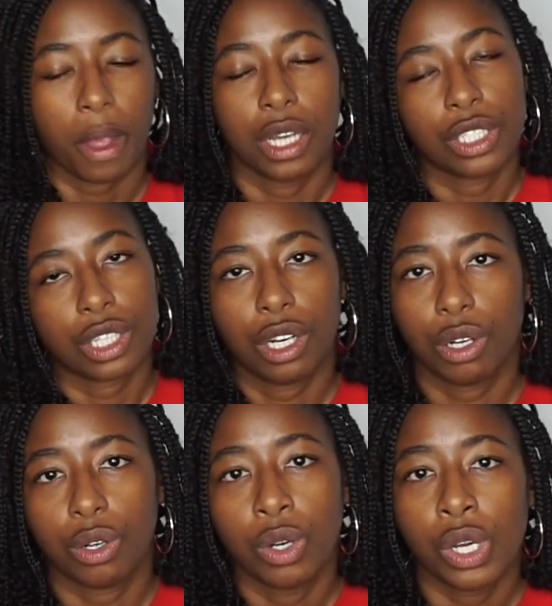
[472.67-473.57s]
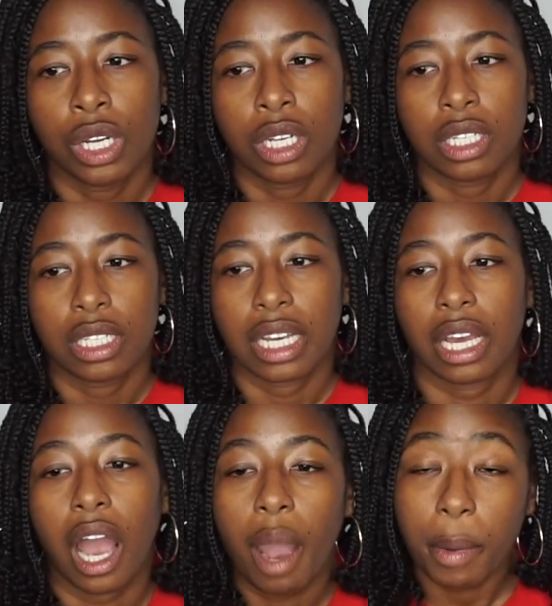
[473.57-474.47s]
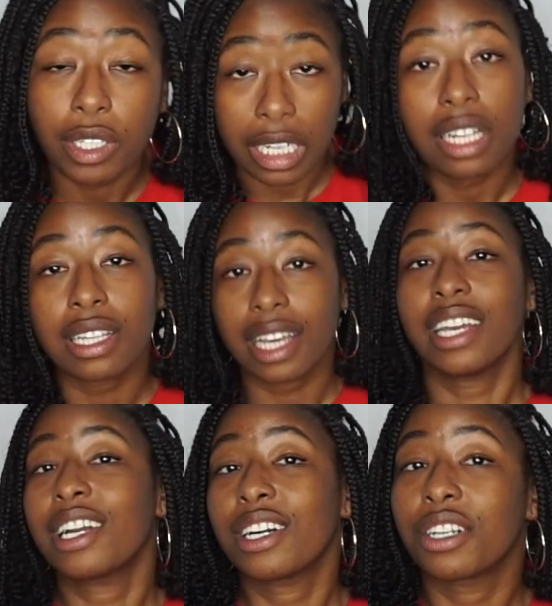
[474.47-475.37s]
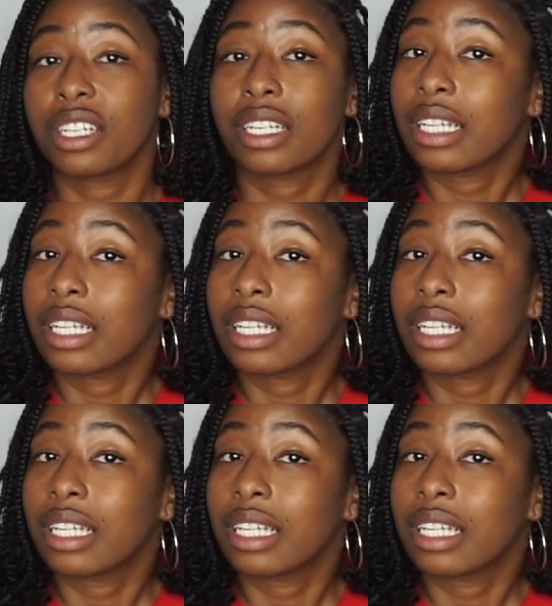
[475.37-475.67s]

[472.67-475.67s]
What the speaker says: So almost anything could